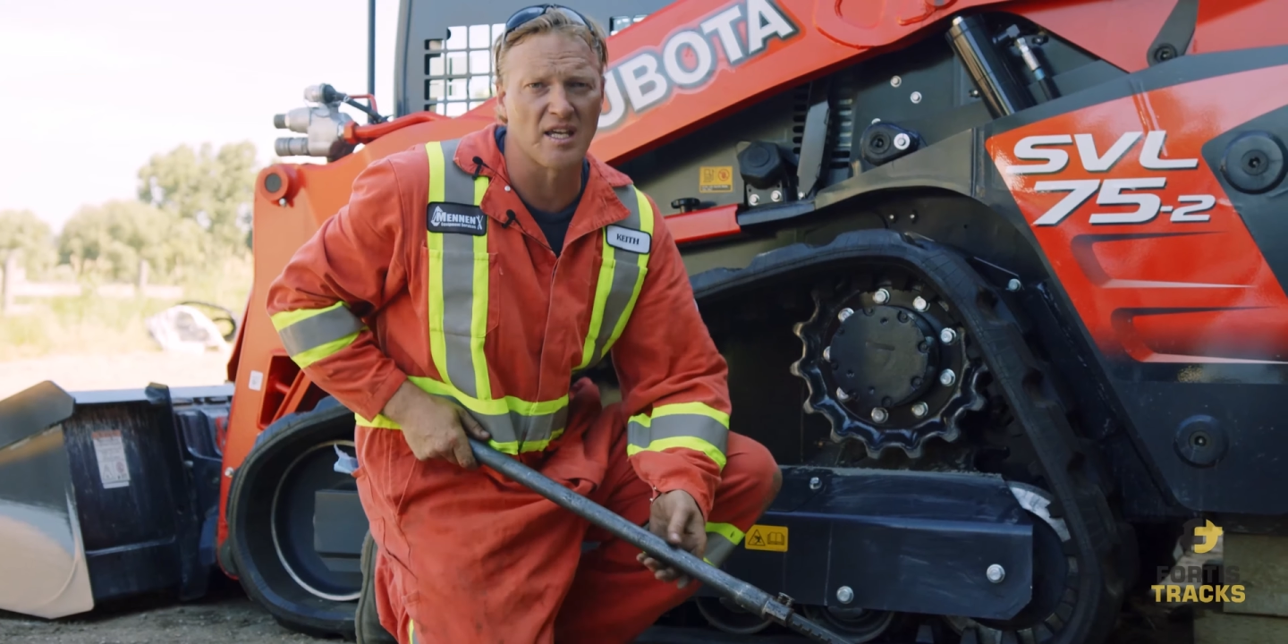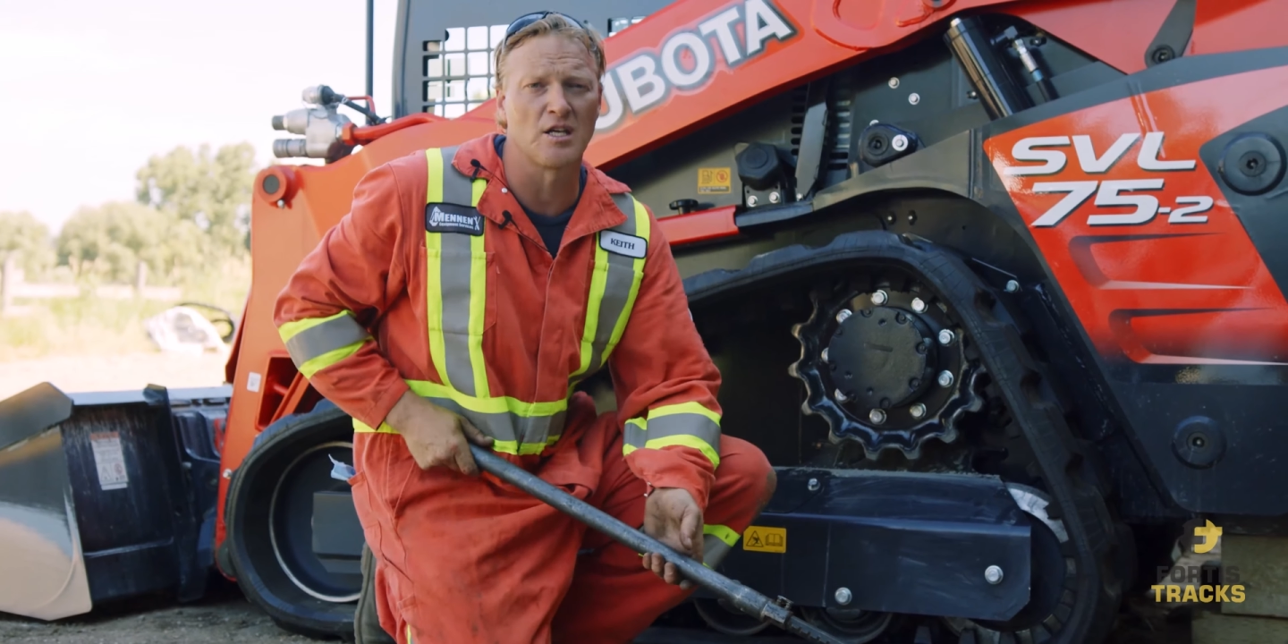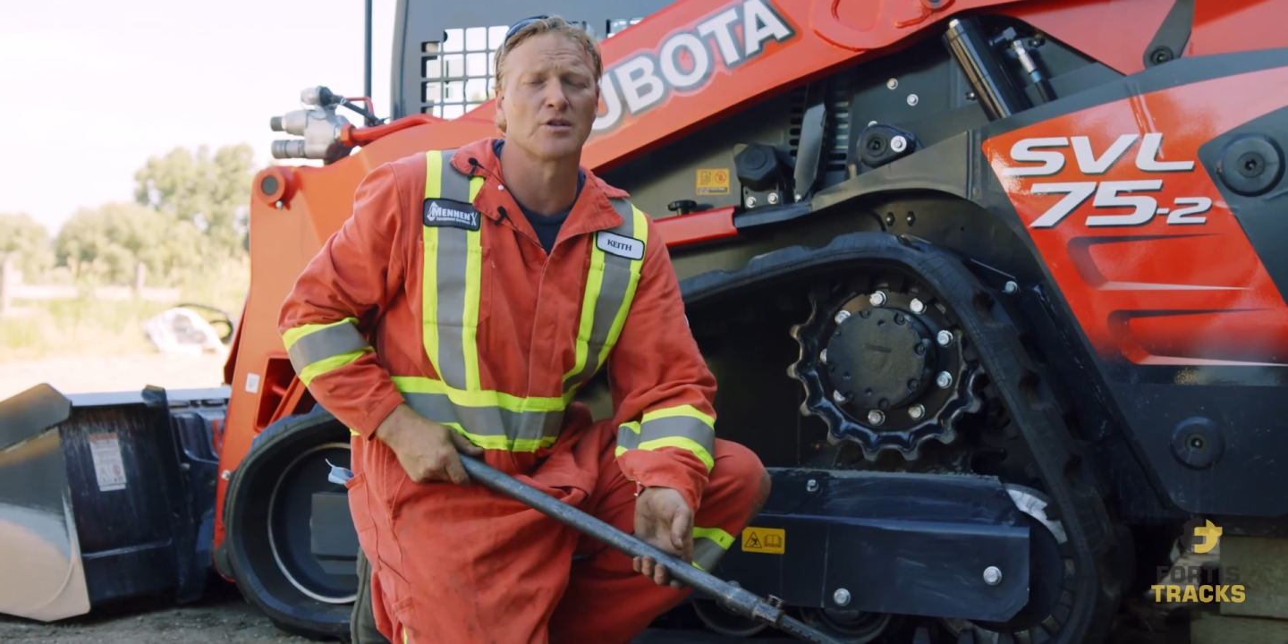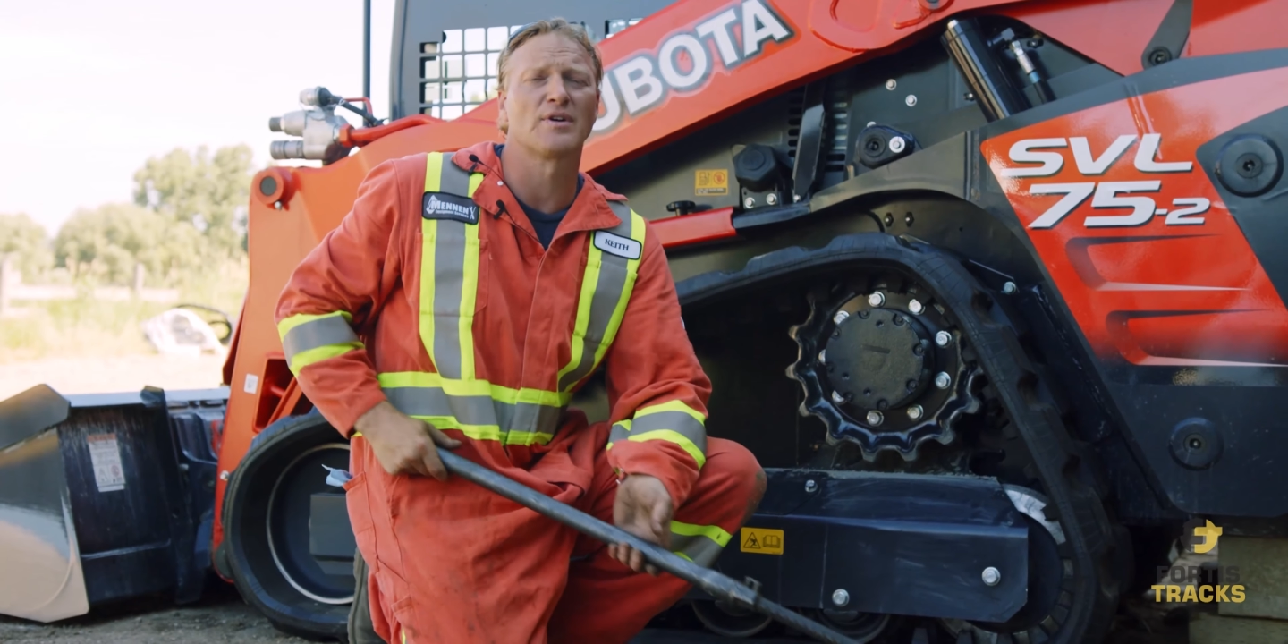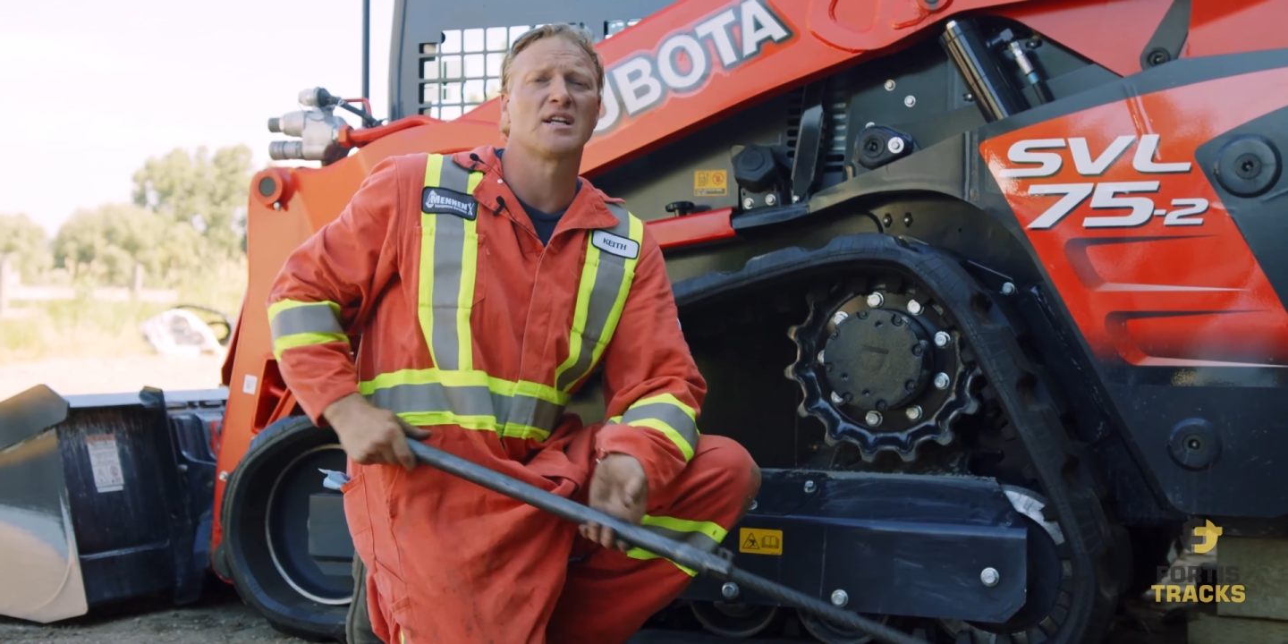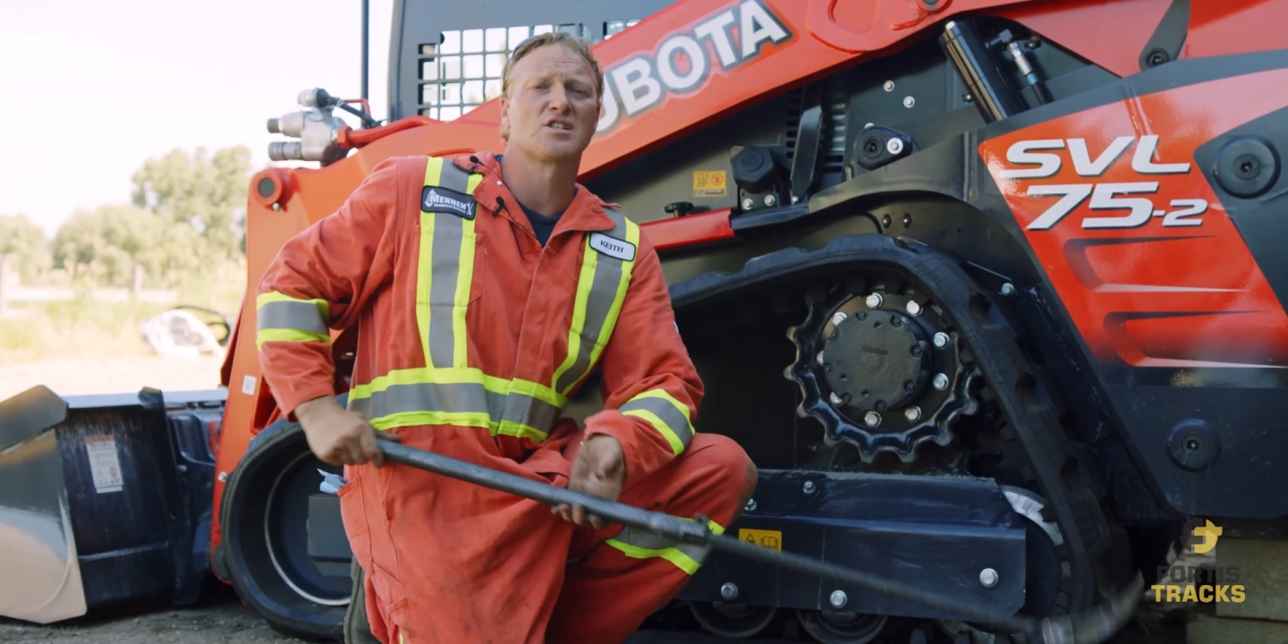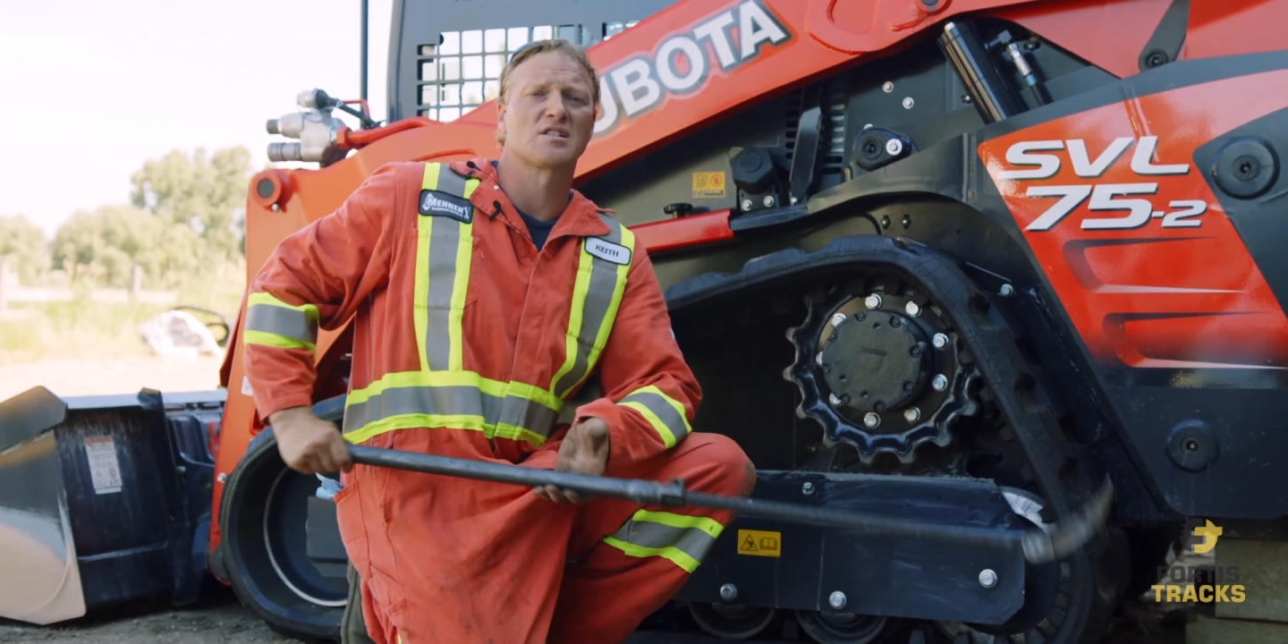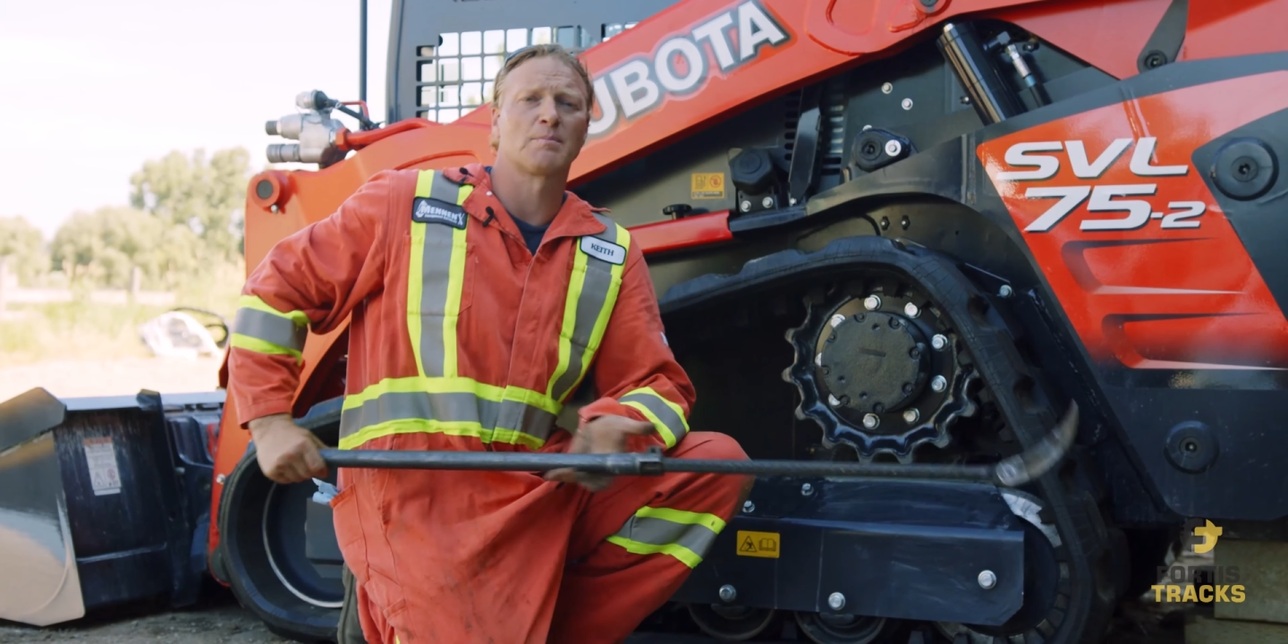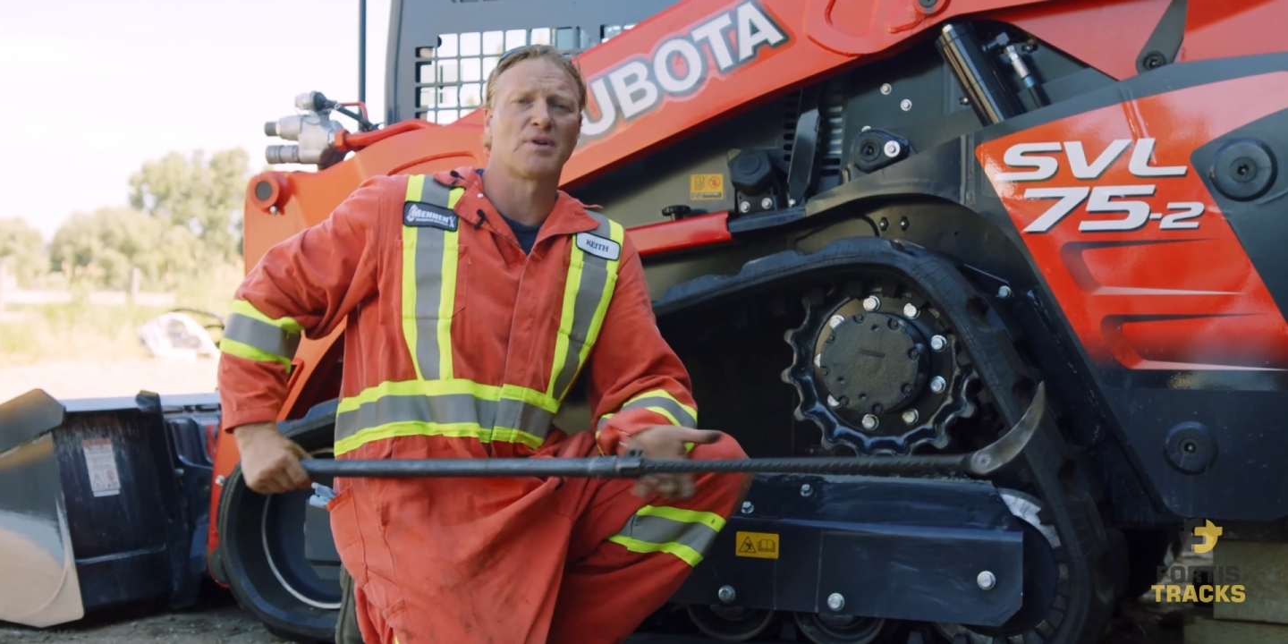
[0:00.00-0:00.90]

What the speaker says: Gear Wrench is a